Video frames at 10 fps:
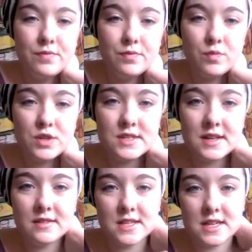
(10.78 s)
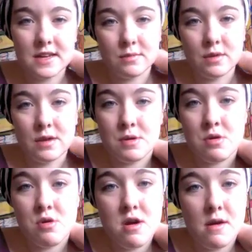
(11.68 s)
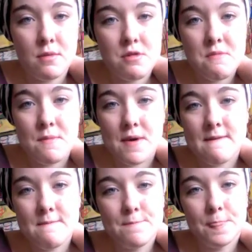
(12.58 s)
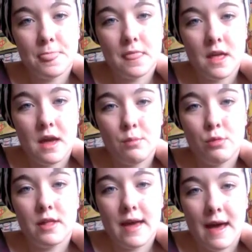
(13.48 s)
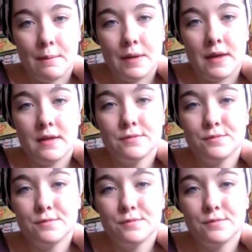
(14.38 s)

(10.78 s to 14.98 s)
Which sounds like it might be horrible, but I'm really happy.